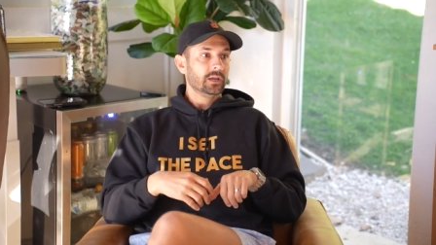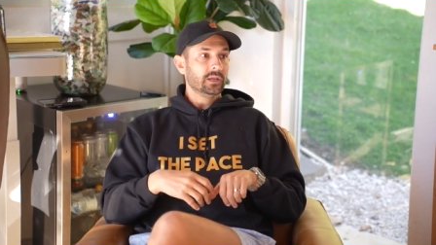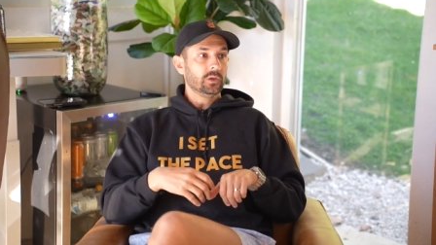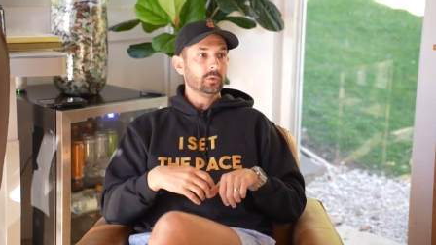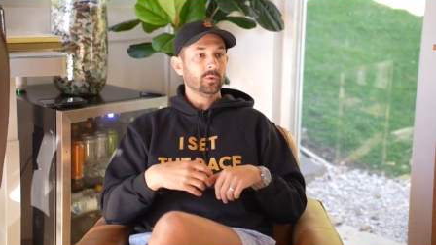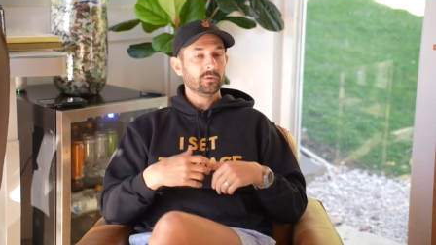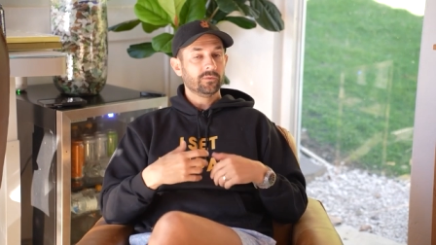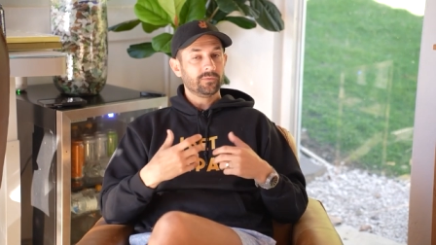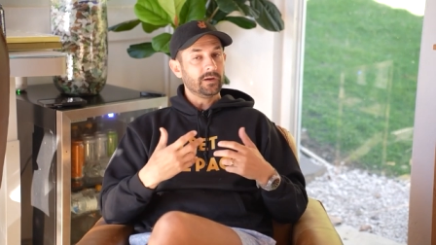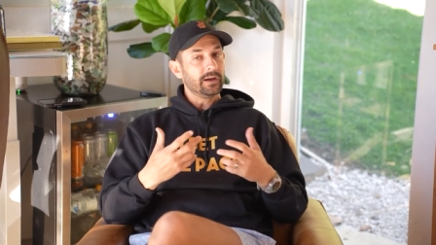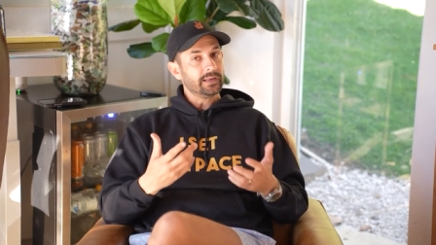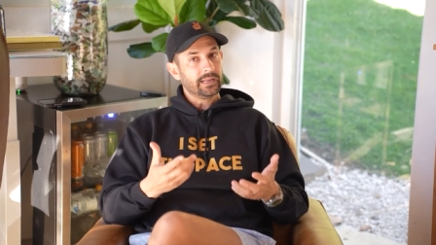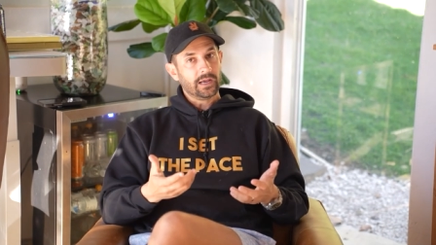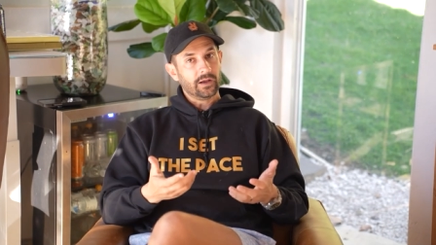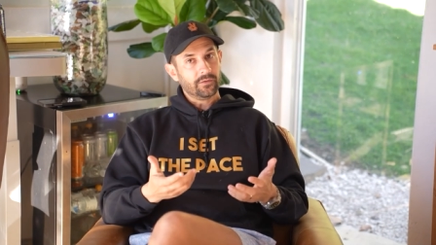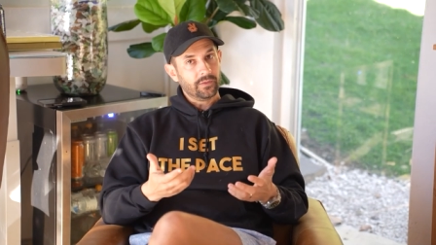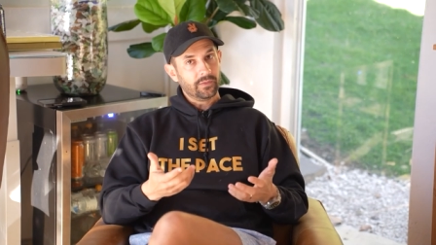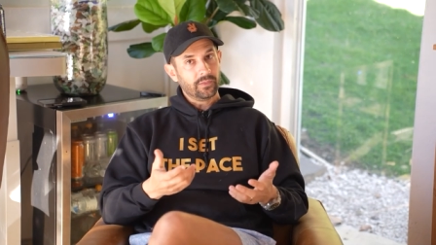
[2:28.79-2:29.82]
you will find
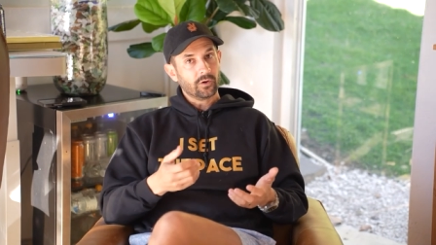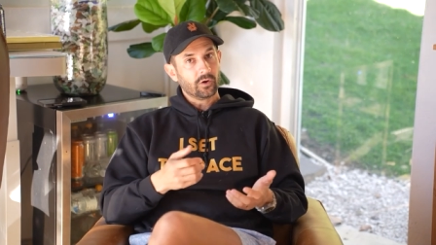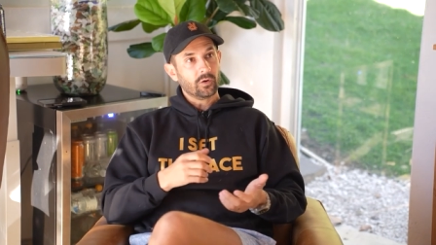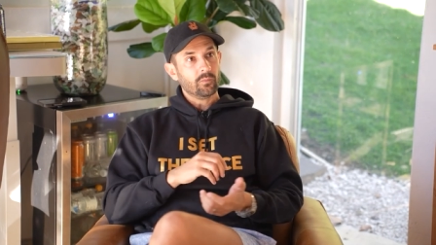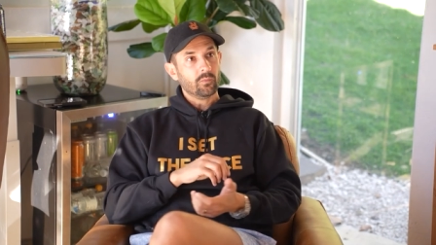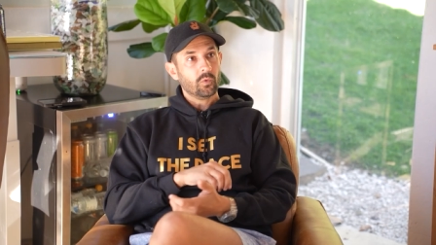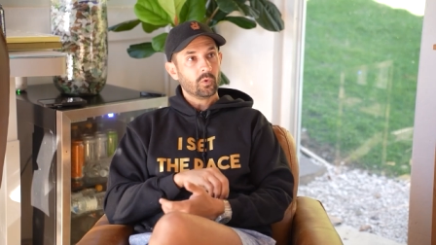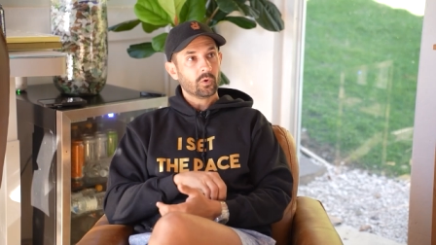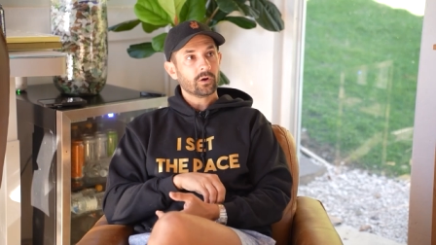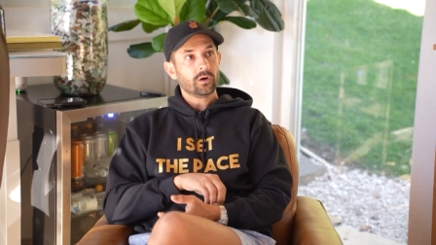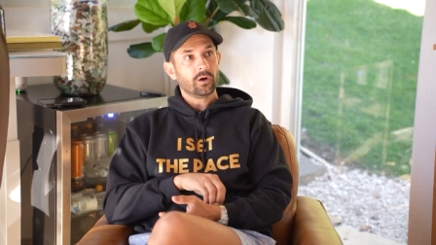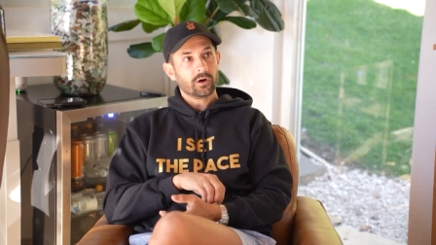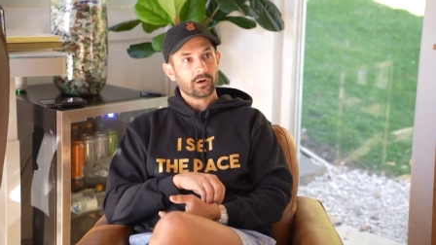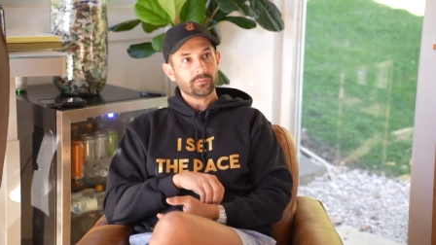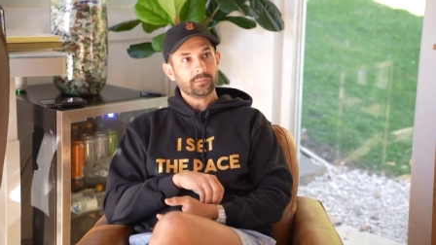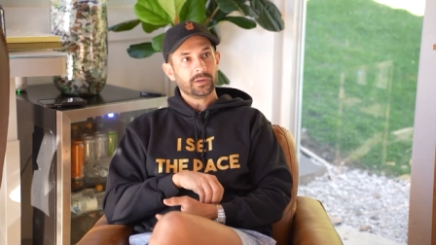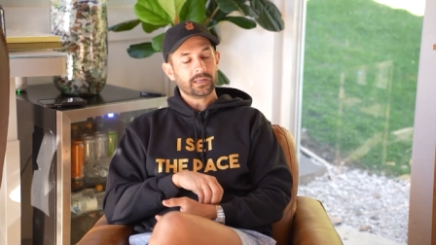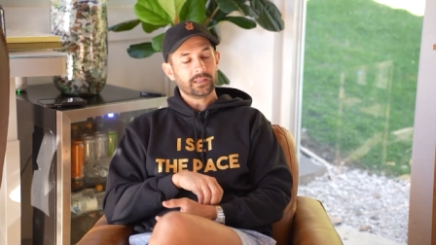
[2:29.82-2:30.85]
out that there are more
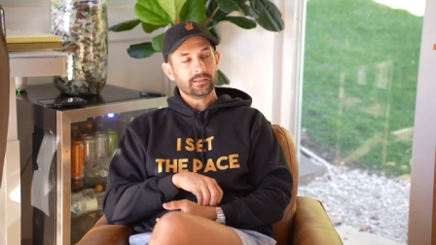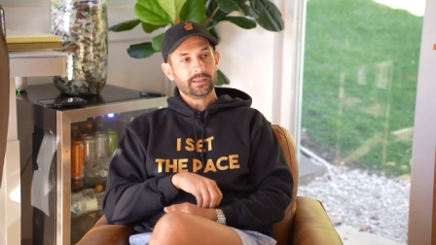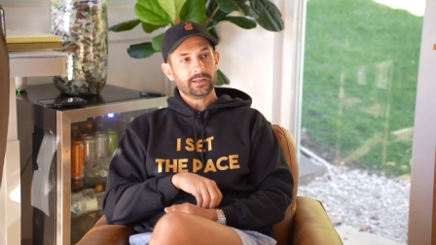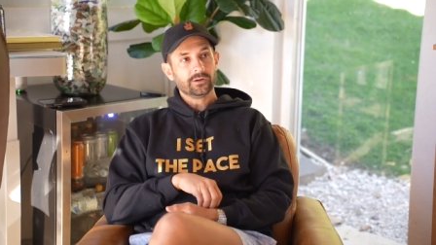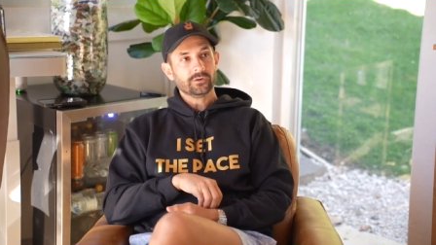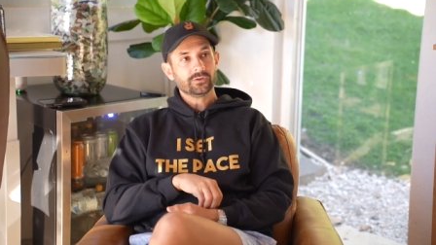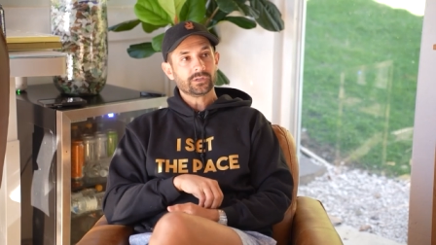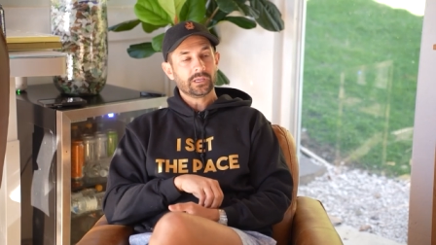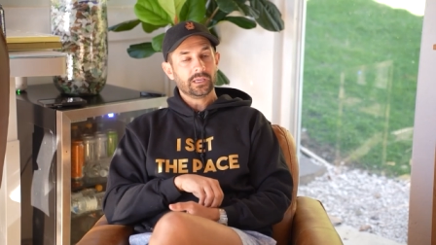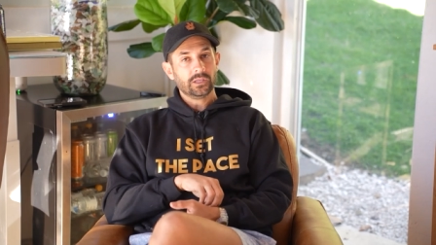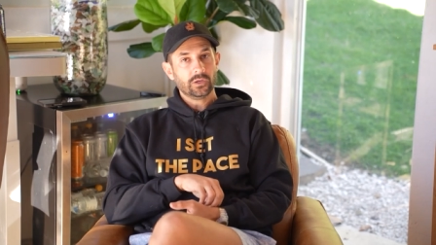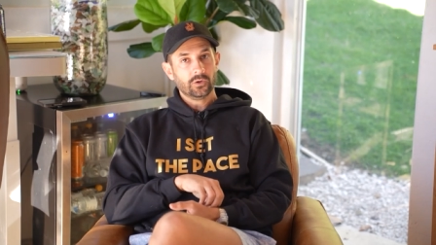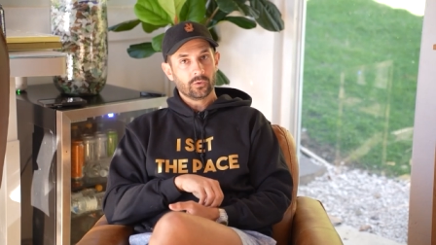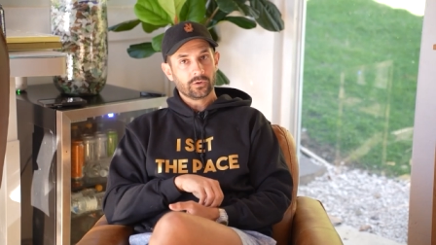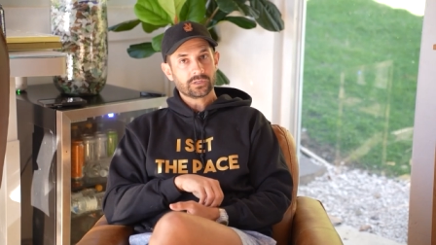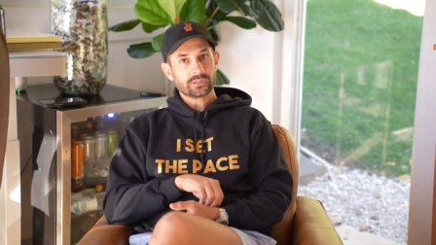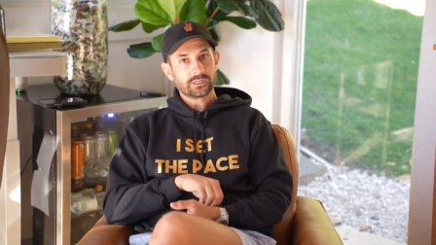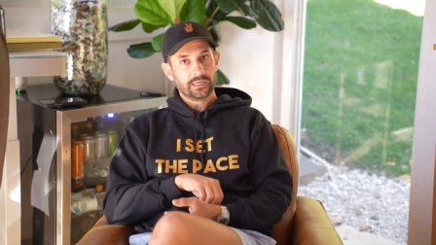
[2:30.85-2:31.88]
hard money lenders in
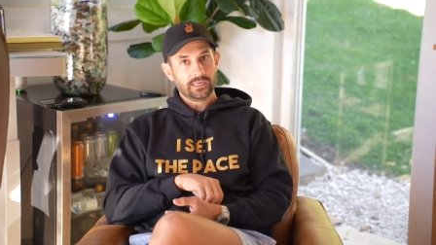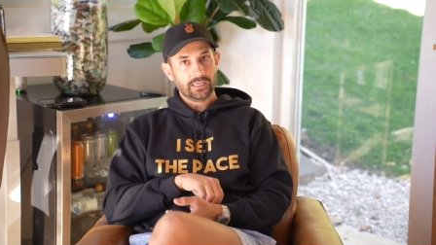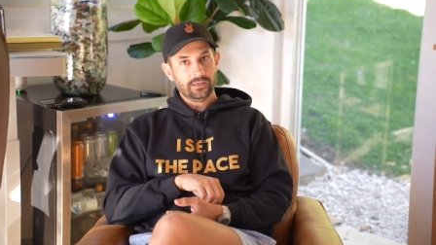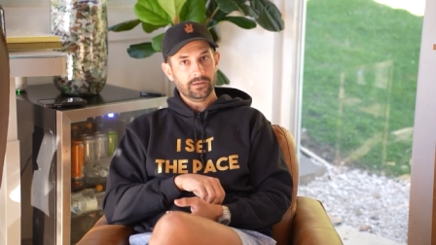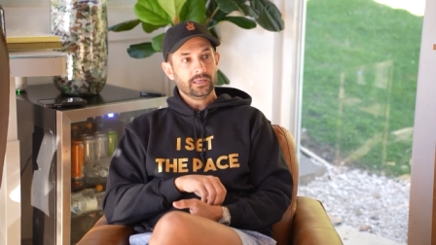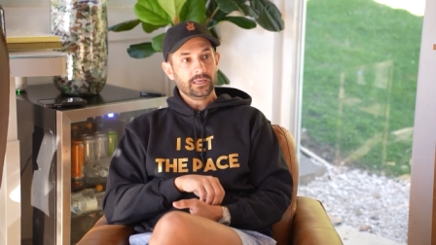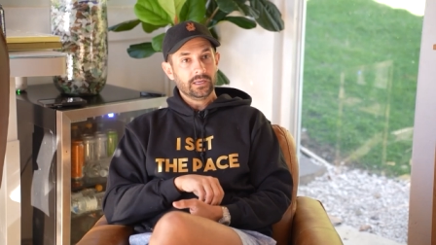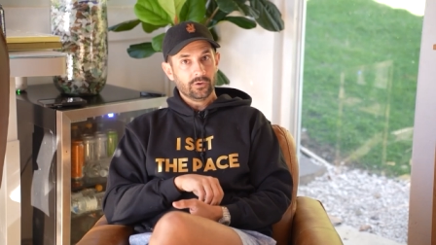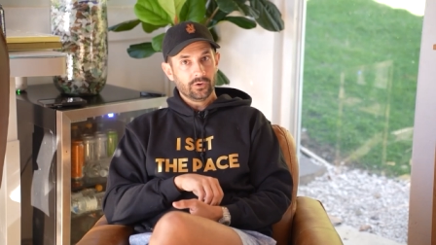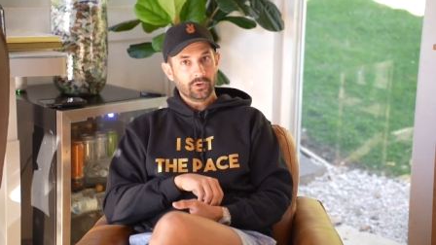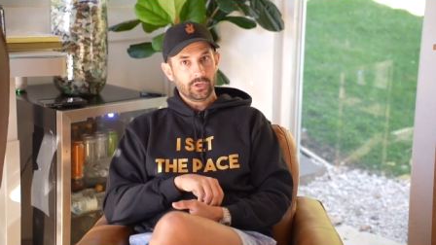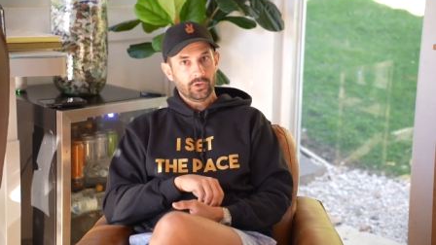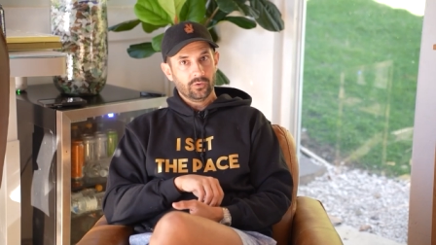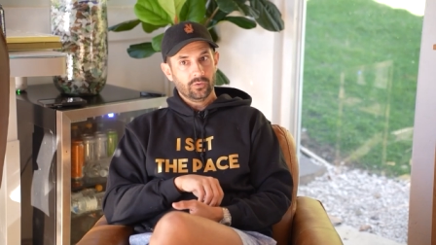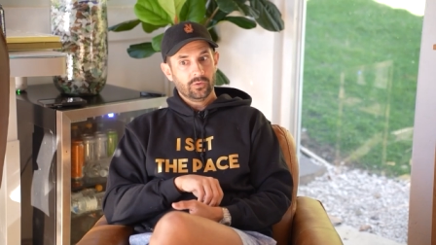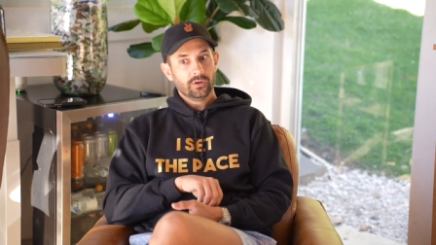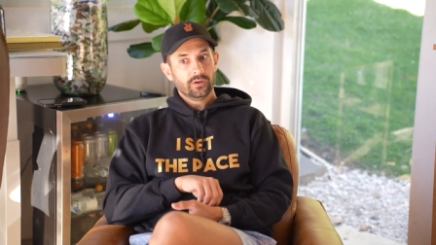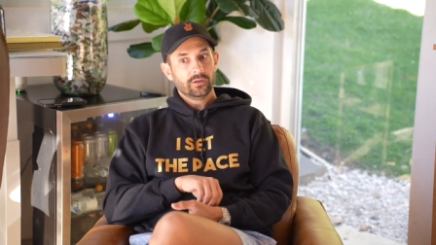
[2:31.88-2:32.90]
your city near
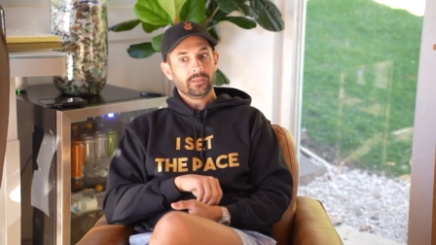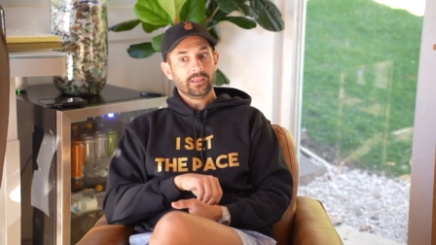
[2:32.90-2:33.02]
you